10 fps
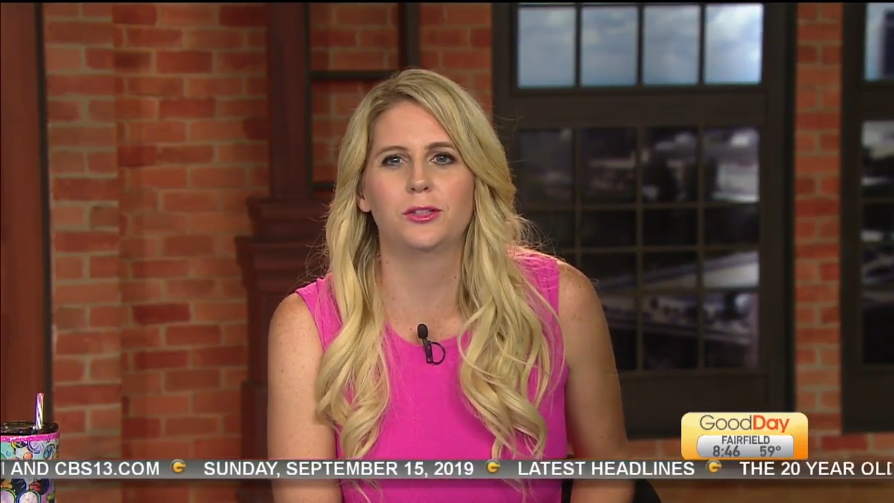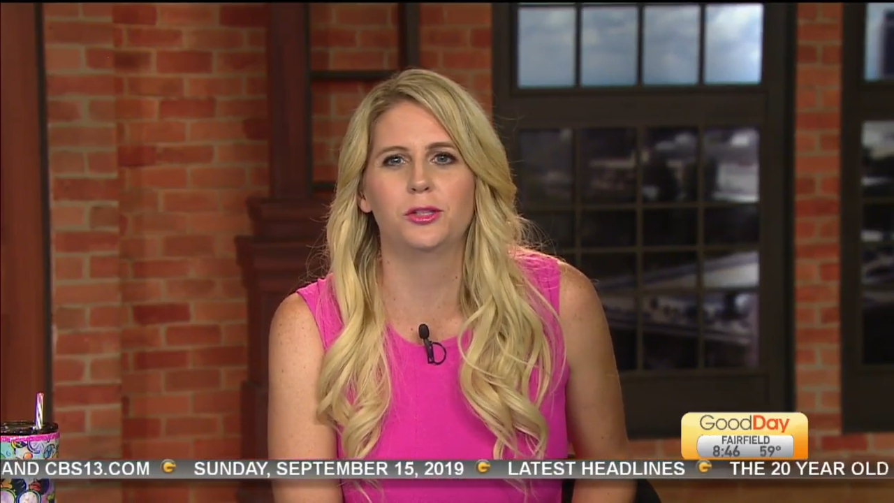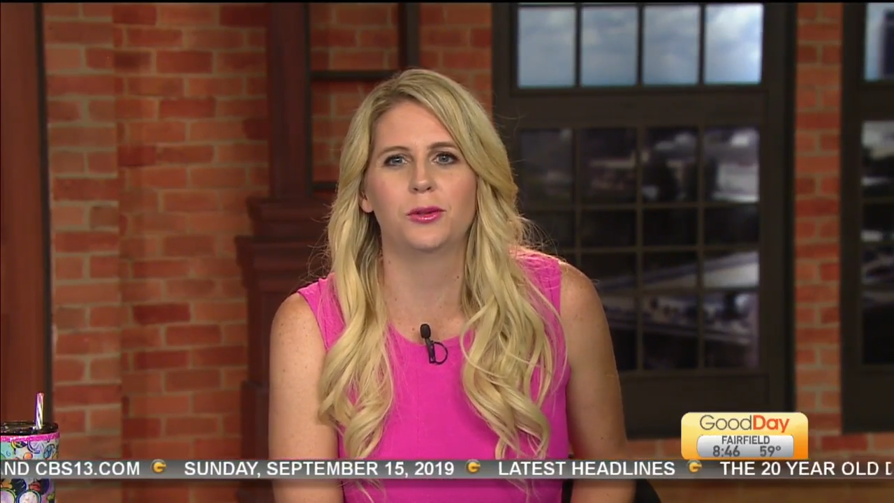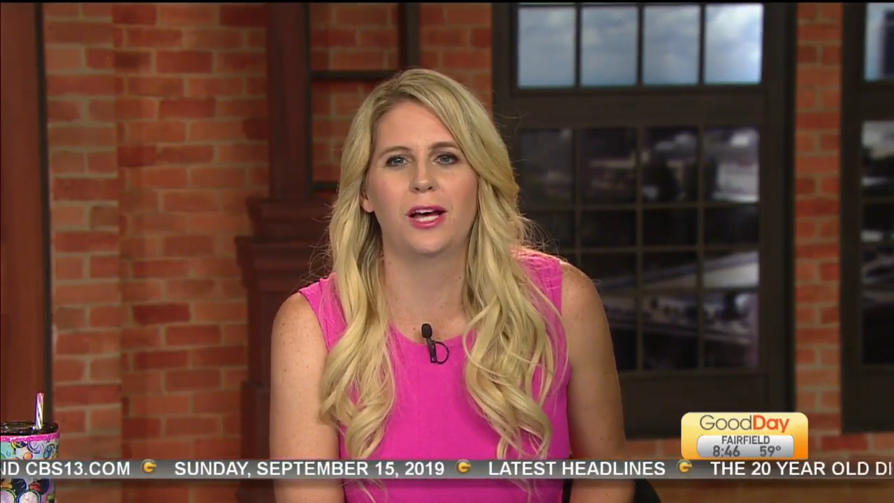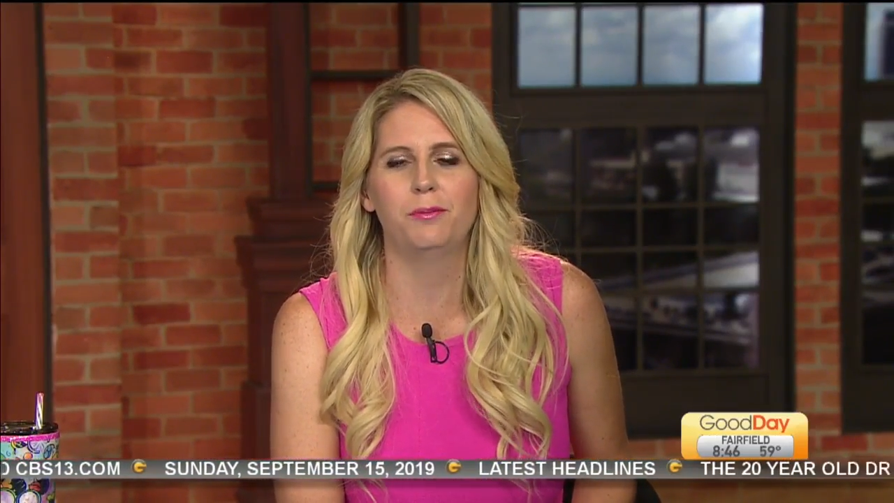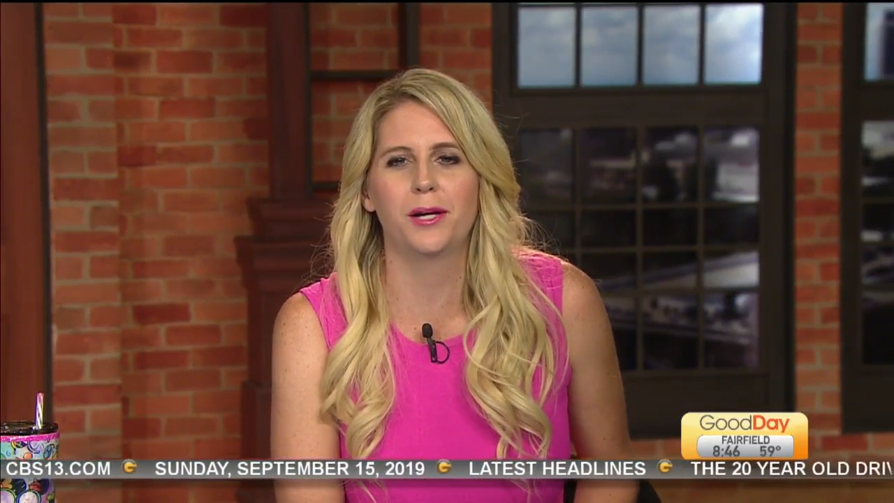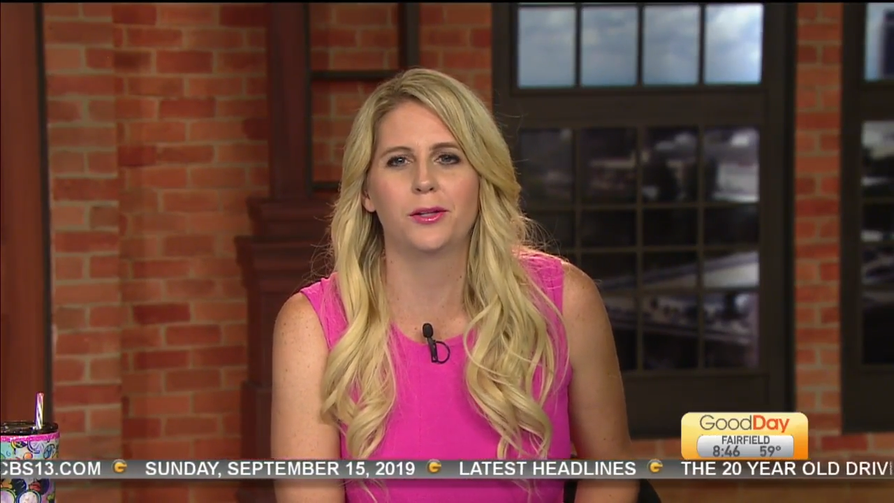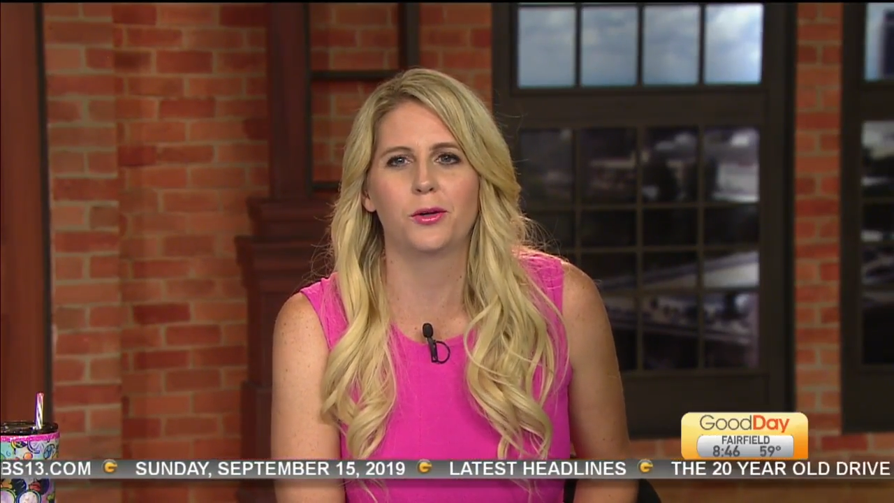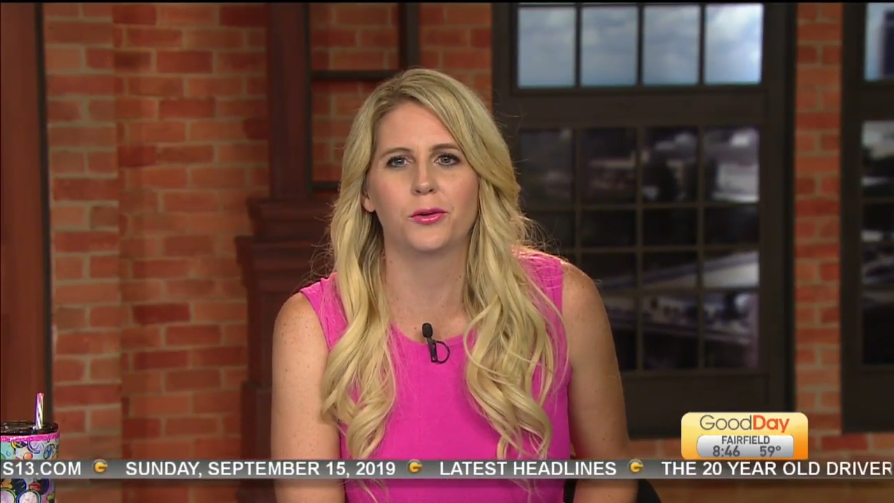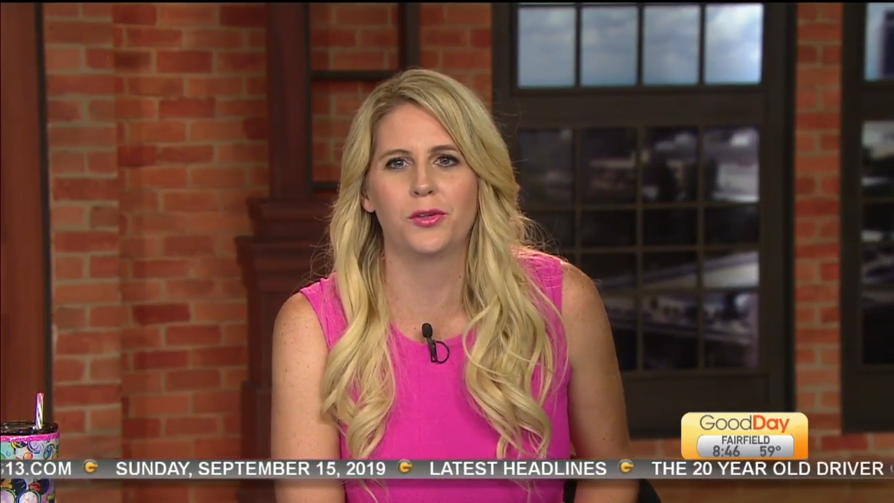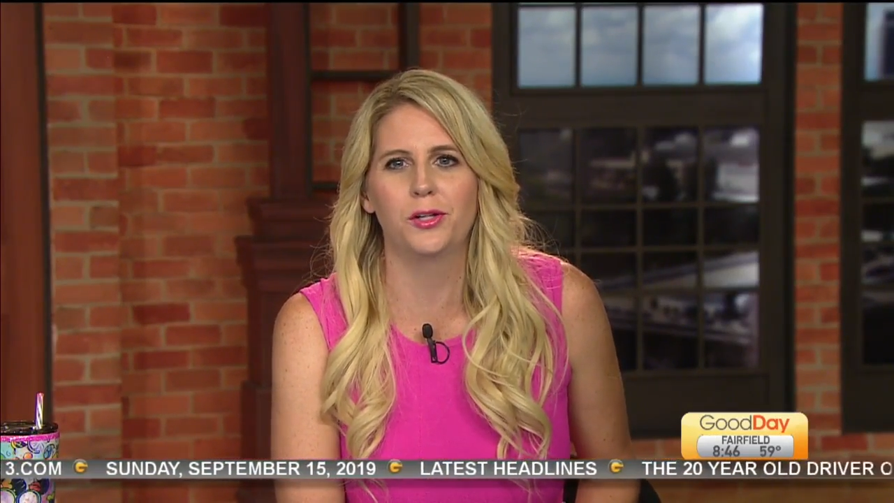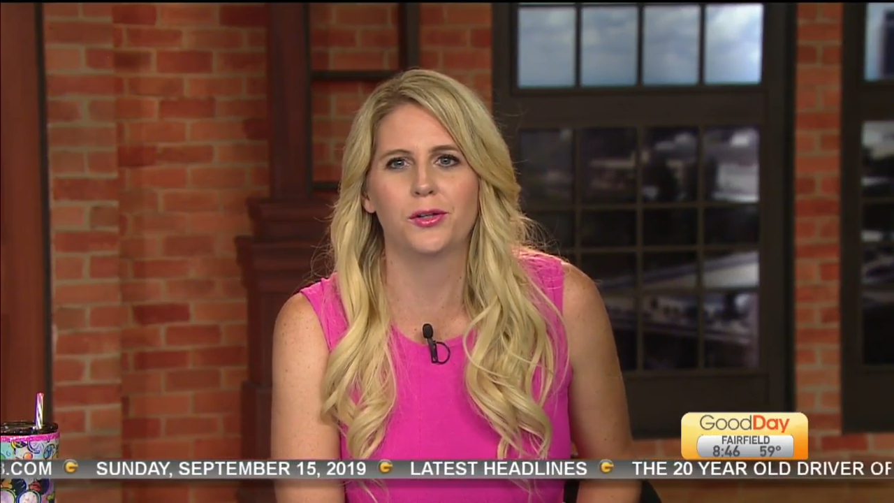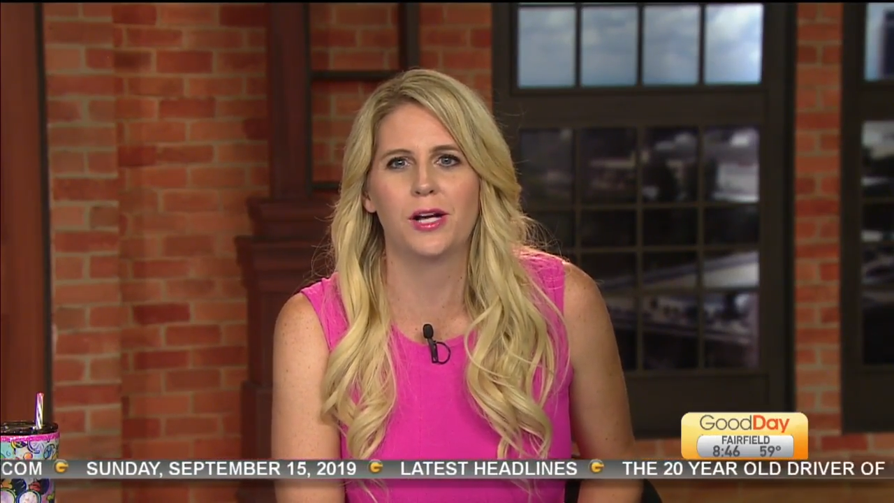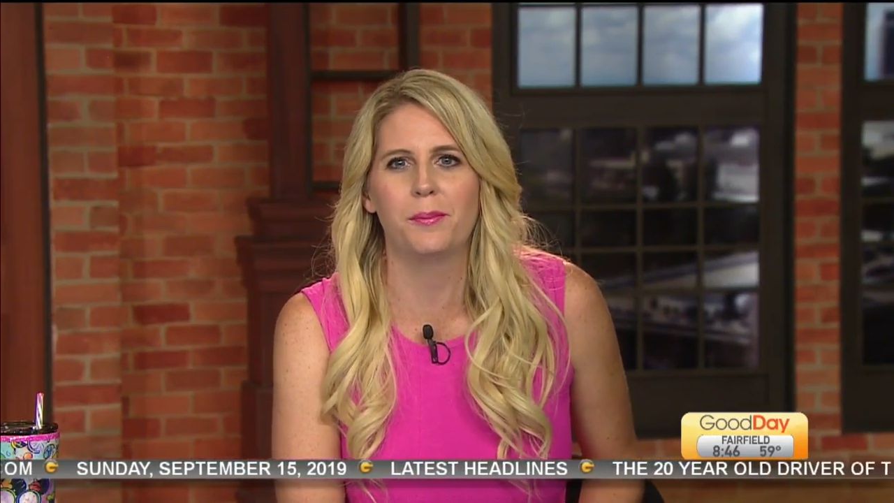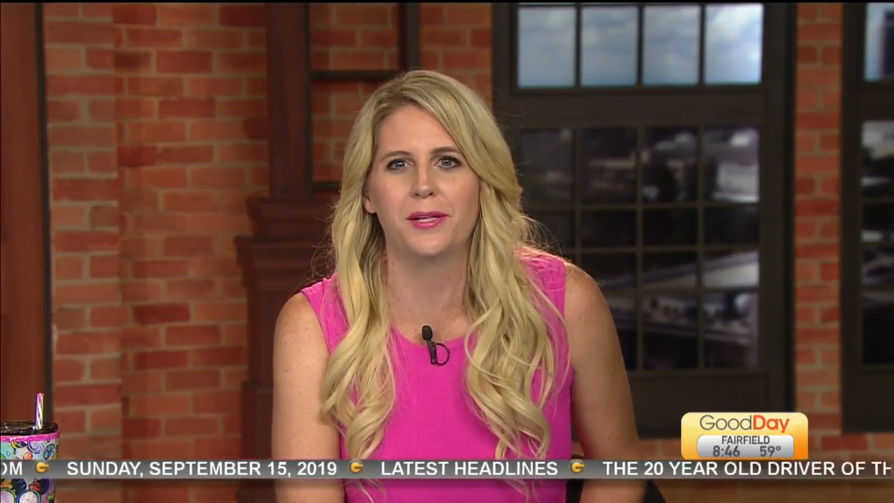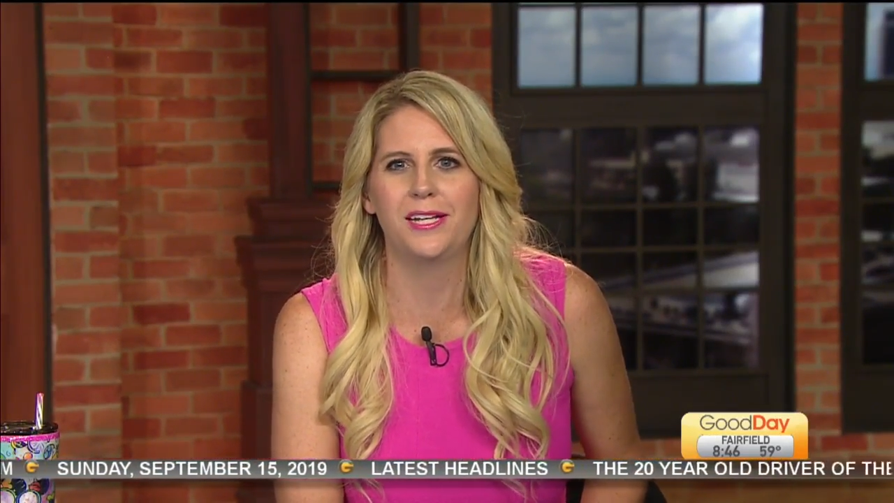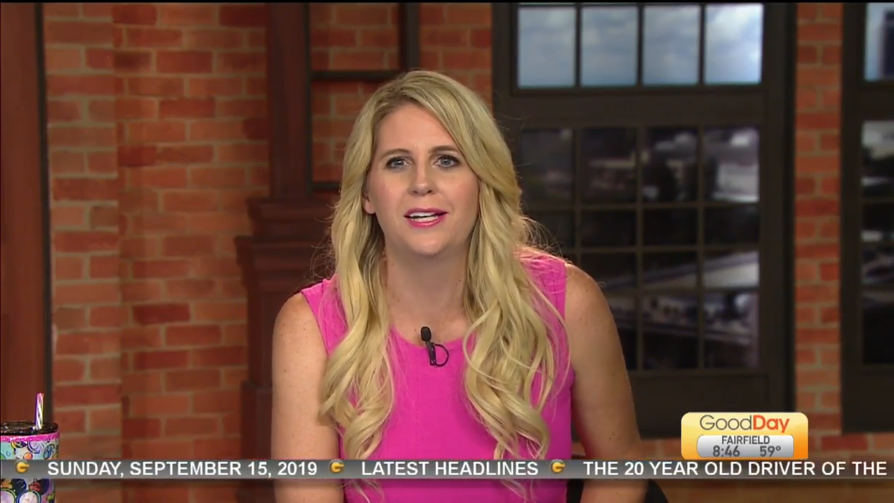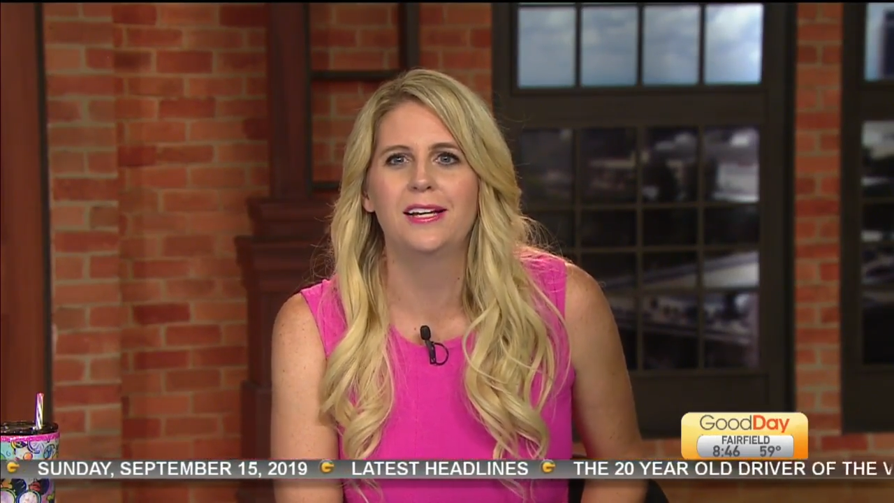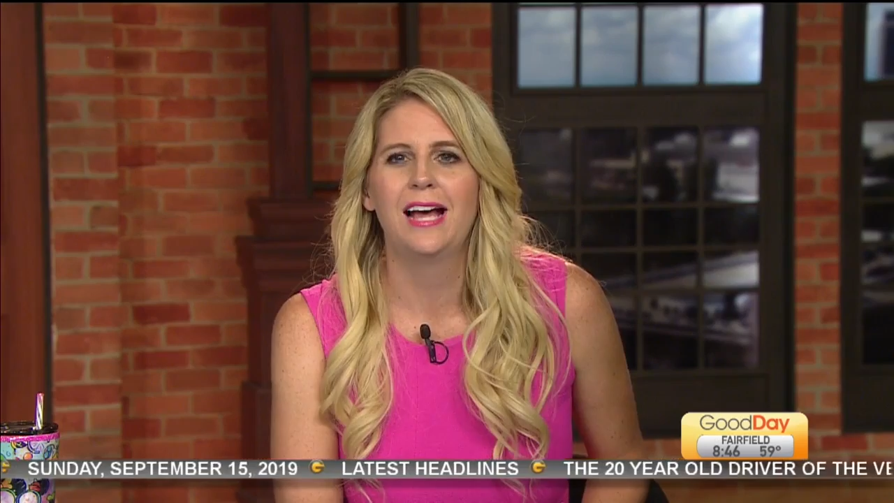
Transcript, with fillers: to you live by a local theater company